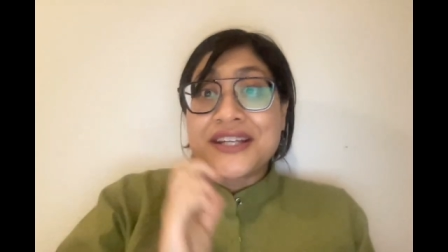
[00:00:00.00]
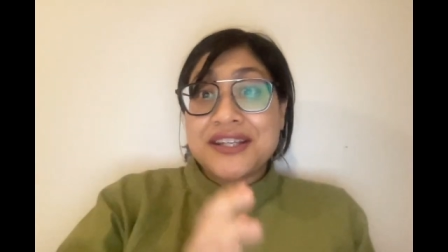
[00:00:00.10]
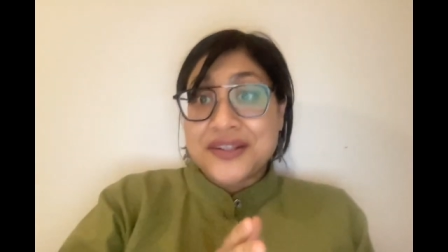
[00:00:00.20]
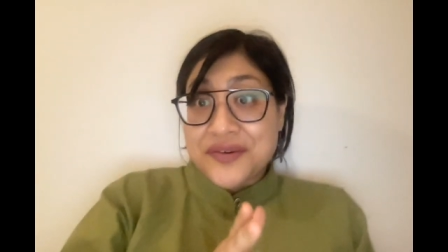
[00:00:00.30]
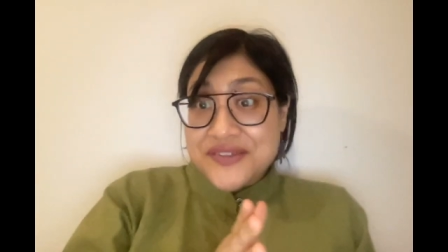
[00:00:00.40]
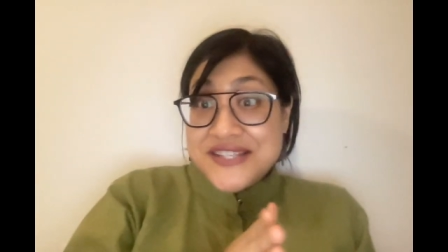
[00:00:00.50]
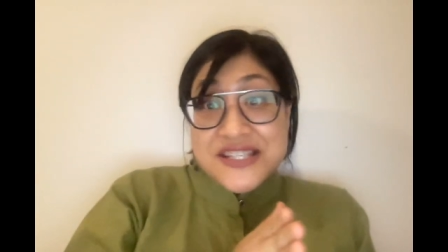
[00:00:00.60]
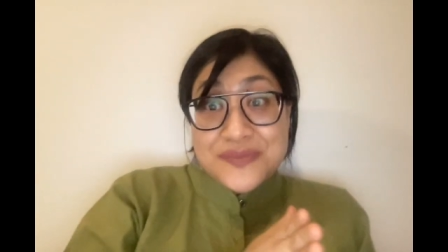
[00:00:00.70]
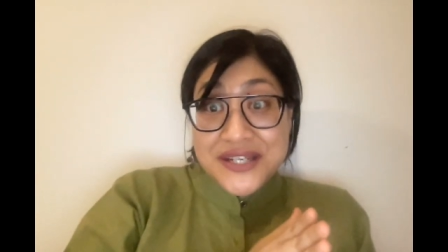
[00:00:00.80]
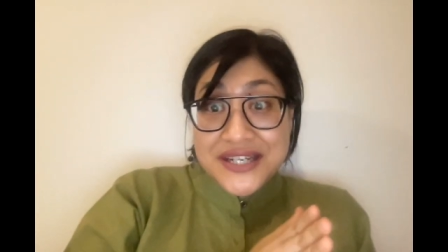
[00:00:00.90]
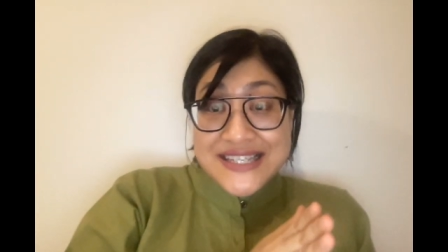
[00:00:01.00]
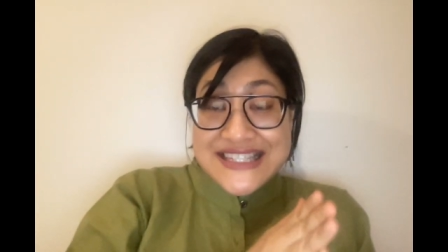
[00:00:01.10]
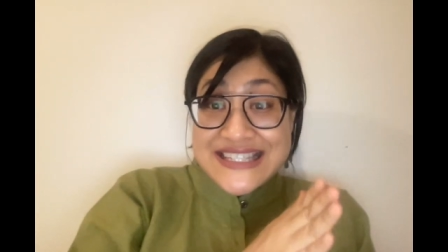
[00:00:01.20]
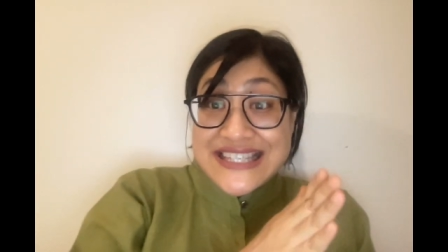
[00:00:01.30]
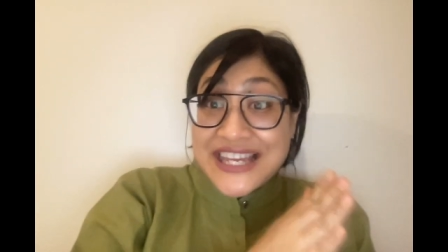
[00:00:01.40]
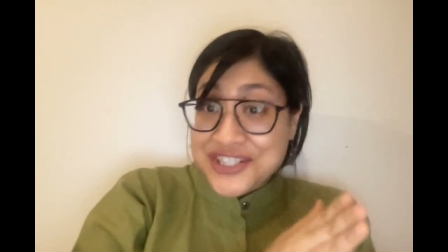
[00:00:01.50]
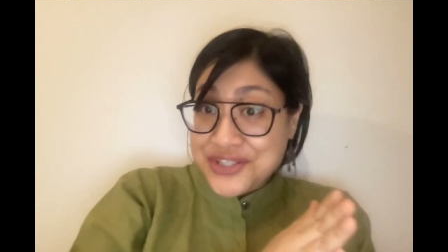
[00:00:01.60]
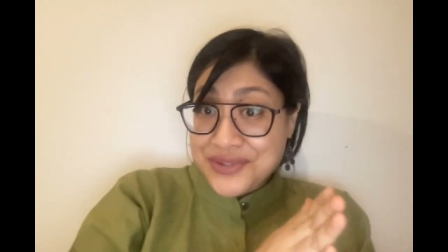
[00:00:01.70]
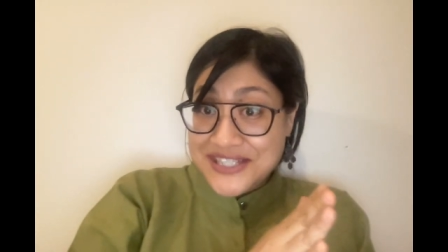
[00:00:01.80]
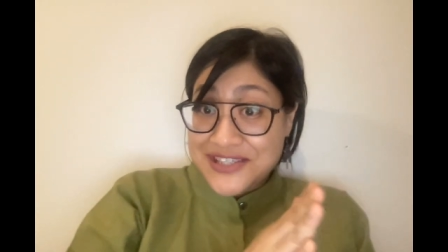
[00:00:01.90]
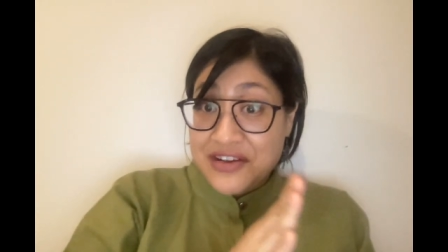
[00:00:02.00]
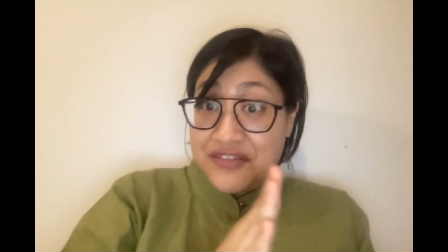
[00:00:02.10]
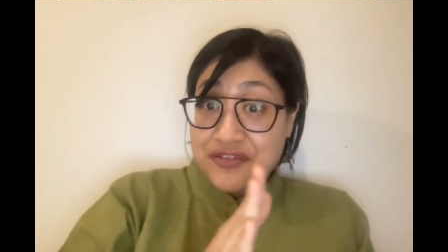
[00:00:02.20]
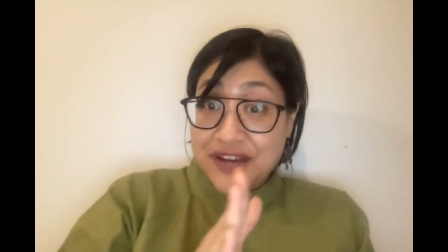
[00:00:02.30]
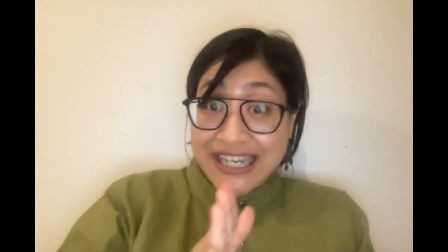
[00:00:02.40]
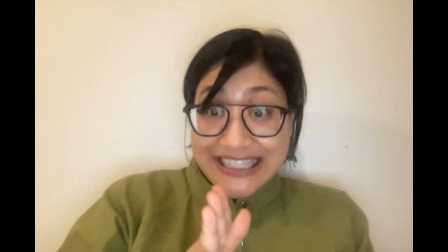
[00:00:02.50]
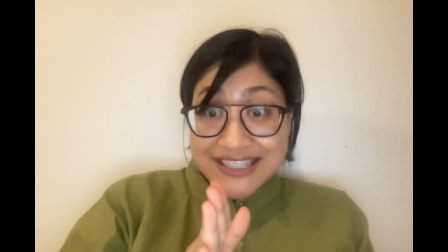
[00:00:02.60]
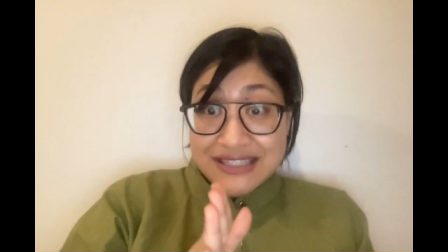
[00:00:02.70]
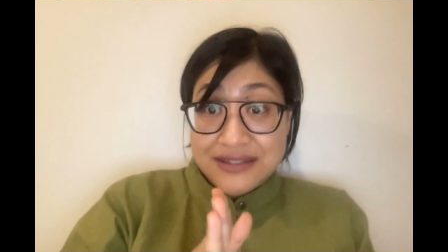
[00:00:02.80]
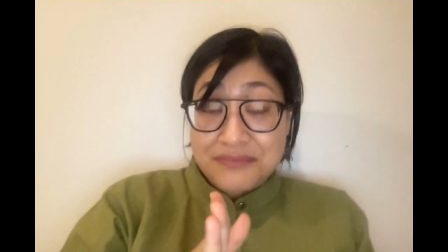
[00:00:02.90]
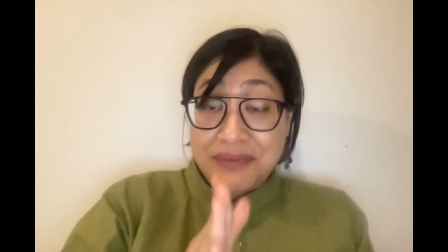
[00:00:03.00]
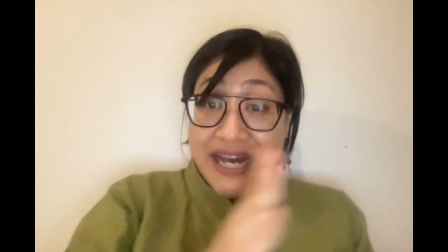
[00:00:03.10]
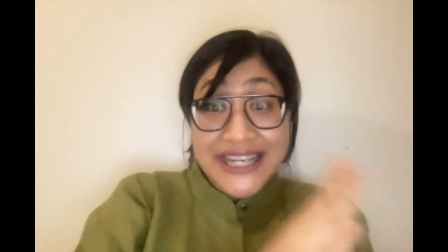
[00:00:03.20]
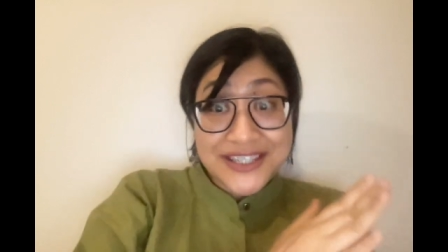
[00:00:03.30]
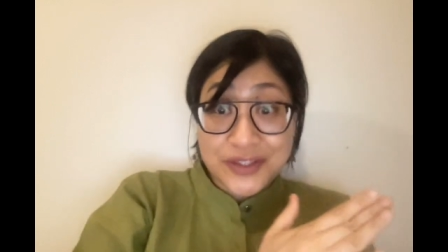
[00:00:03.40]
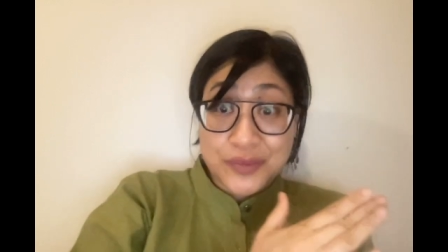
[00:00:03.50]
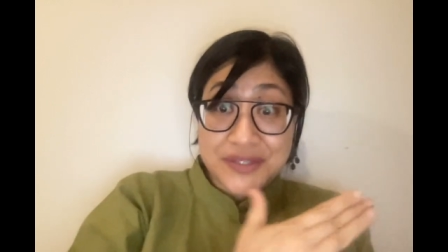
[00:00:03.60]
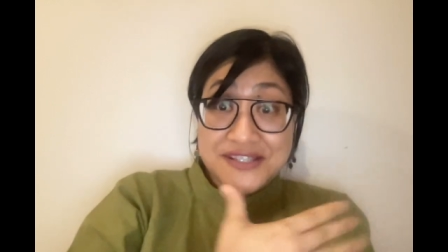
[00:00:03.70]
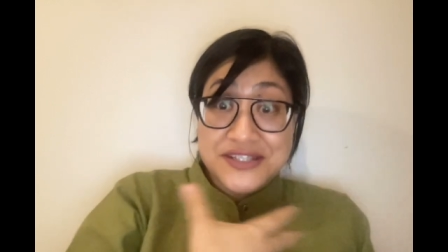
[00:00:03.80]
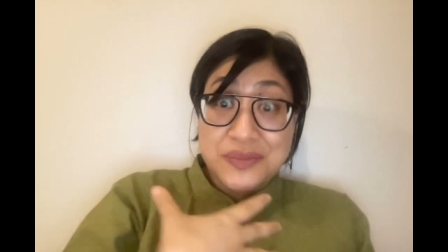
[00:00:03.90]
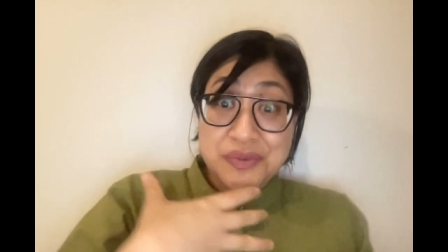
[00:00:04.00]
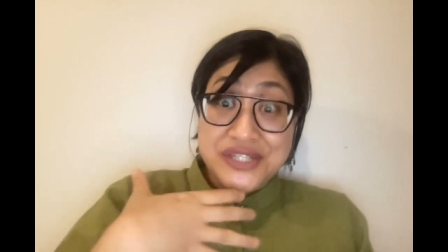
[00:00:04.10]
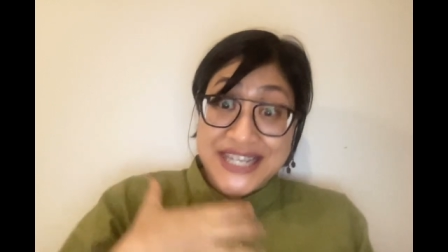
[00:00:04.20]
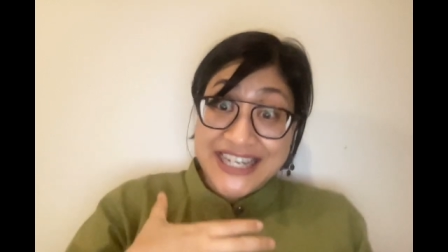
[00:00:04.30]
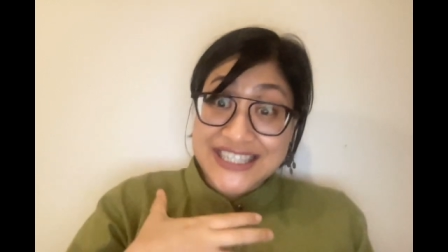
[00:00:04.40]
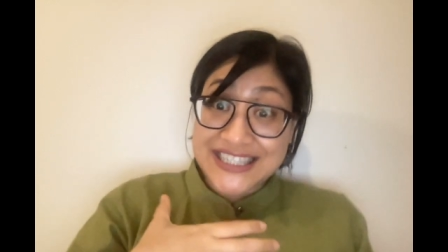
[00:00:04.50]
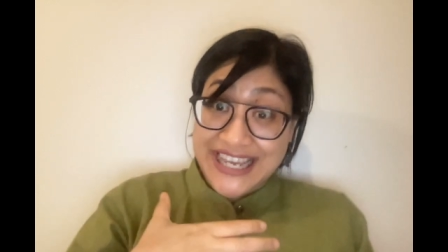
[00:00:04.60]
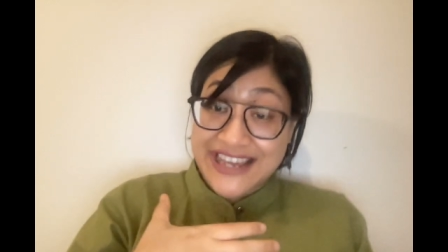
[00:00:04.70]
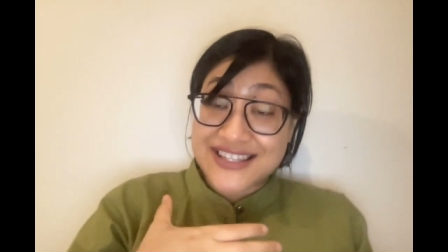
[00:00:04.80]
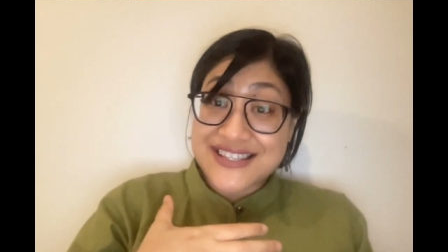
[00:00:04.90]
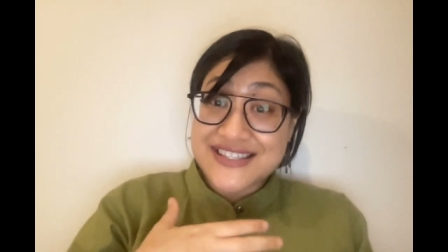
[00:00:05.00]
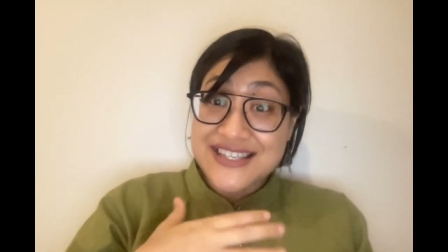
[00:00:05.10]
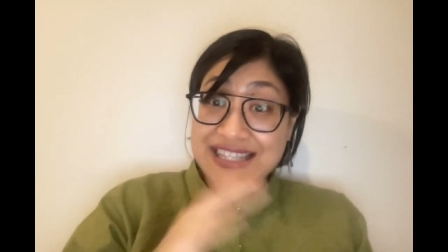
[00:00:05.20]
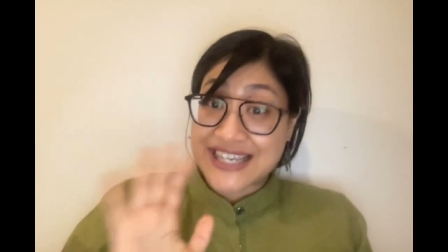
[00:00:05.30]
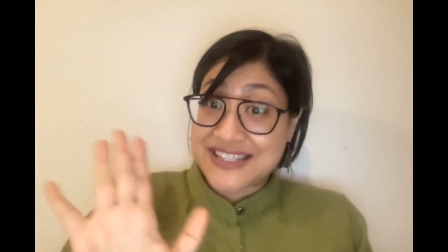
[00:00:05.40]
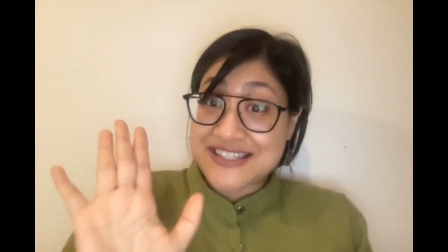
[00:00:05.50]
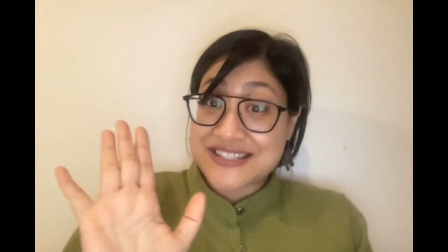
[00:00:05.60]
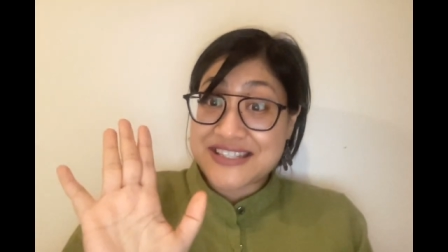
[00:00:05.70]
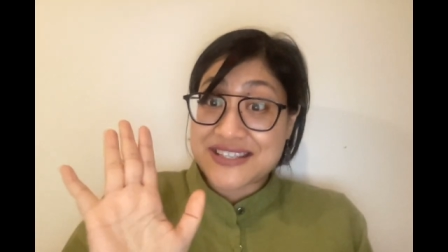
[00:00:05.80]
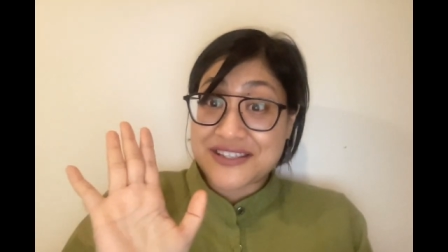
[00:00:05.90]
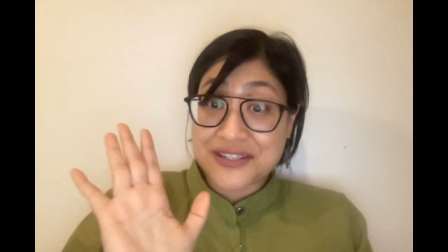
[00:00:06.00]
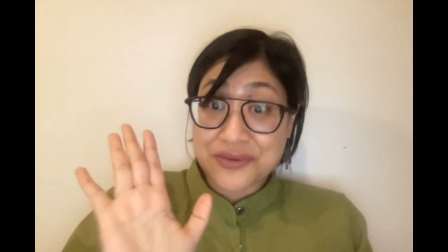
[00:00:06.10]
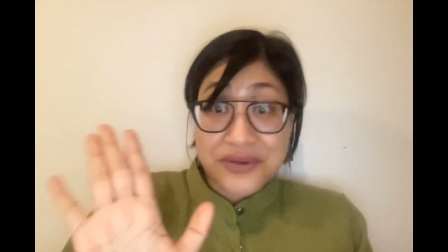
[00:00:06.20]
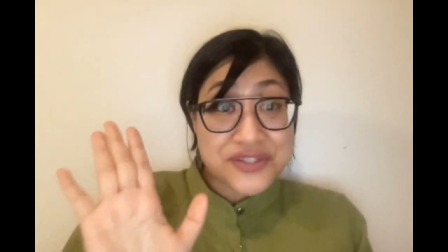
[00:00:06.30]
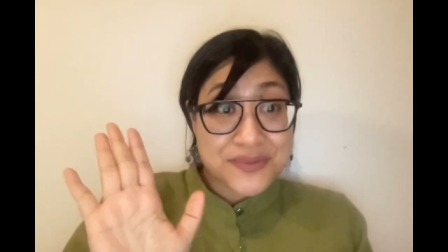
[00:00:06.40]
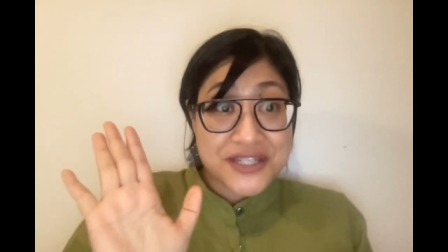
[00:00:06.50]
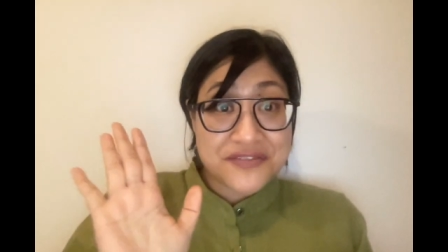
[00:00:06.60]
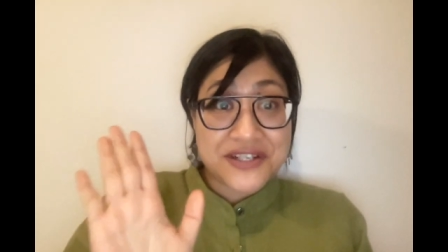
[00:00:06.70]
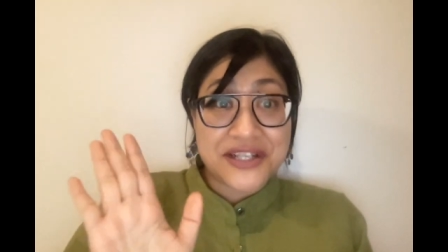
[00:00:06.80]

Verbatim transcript: you know, this has been a centuries long fight by humans to protect lands against the encroachment of